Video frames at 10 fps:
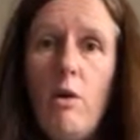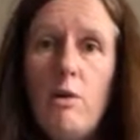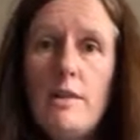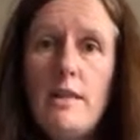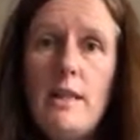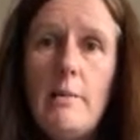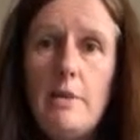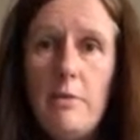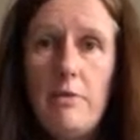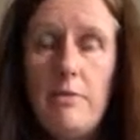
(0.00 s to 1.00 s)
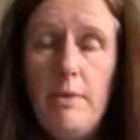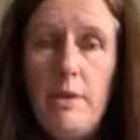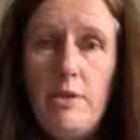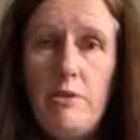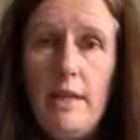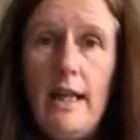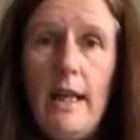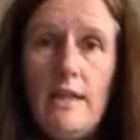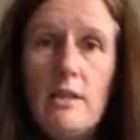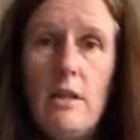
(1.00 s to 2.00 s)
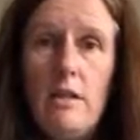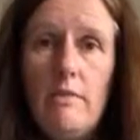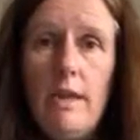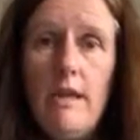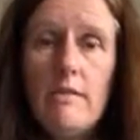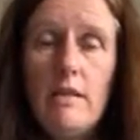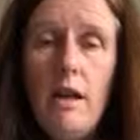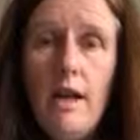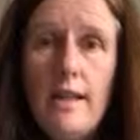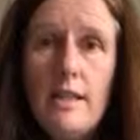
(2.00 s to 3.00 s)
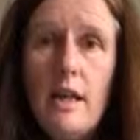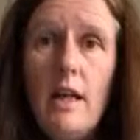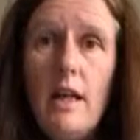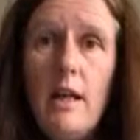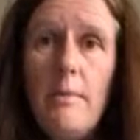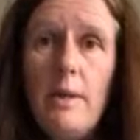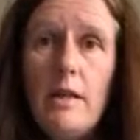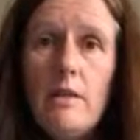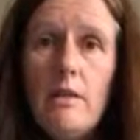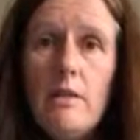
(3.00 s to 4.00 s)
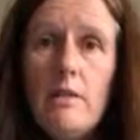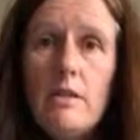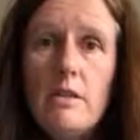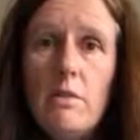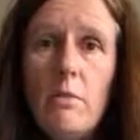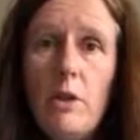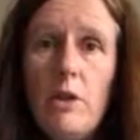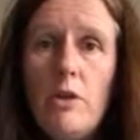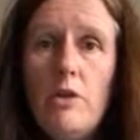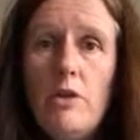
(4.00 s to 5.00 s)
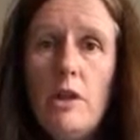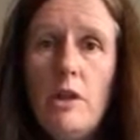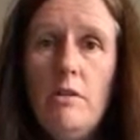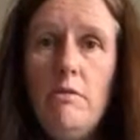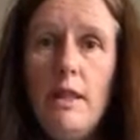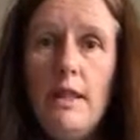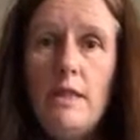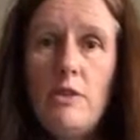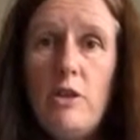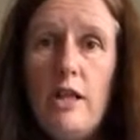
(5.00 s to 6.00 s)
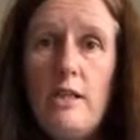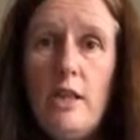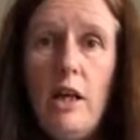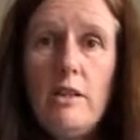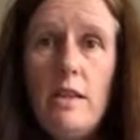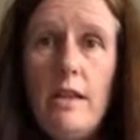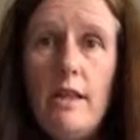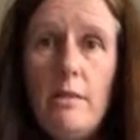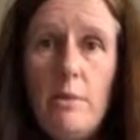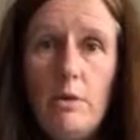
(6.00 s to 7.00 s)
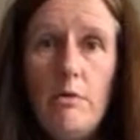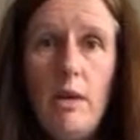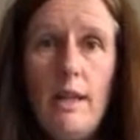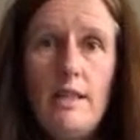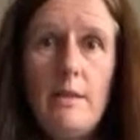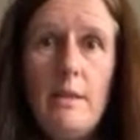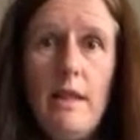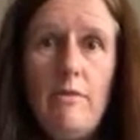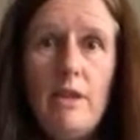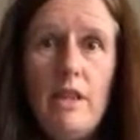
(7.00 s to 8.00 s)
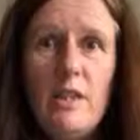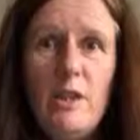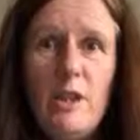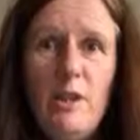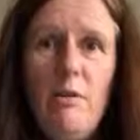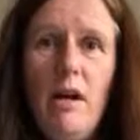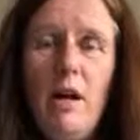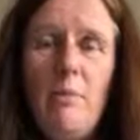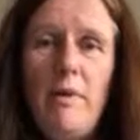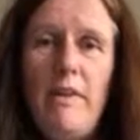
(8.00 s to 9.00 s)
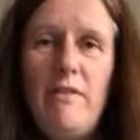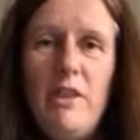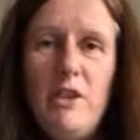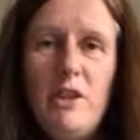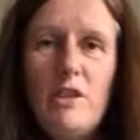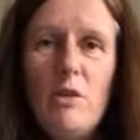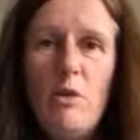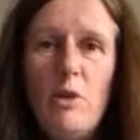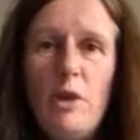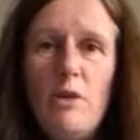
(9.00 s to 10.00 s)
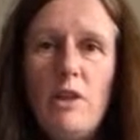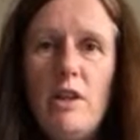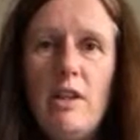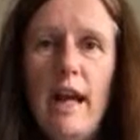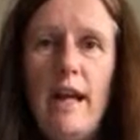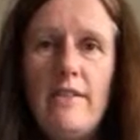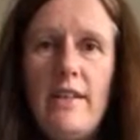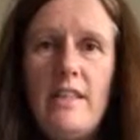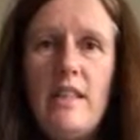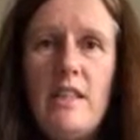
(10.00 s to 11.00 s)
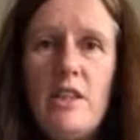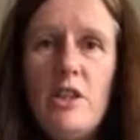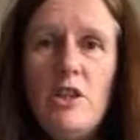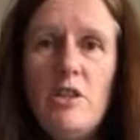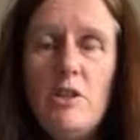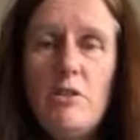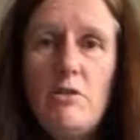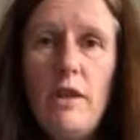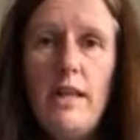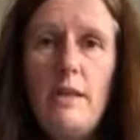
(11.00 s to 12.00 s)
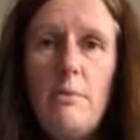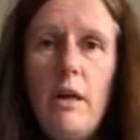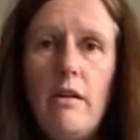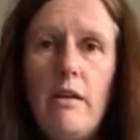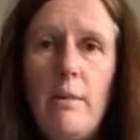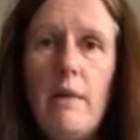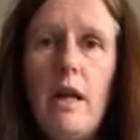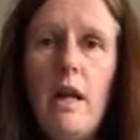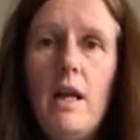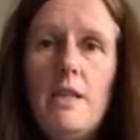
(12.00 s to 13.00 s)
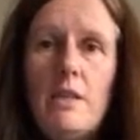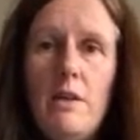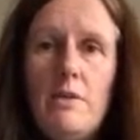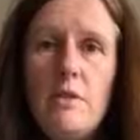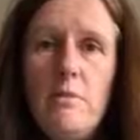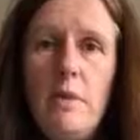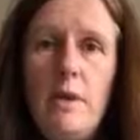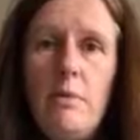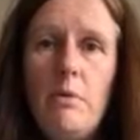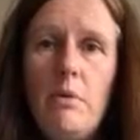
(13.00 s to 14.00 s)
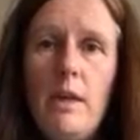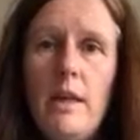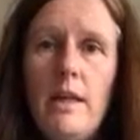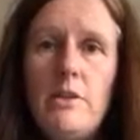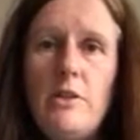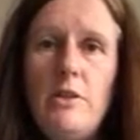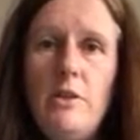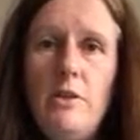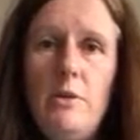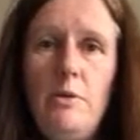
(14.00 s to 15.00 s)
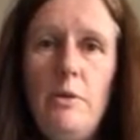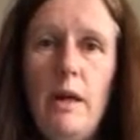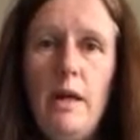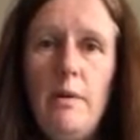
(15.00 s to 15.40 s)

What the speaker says: or susceptible from injury and can't run outside. Because what you can do is train totally in the pool like some elite runners do when they're injured, or you can have it as an addition to your training program. So some people like to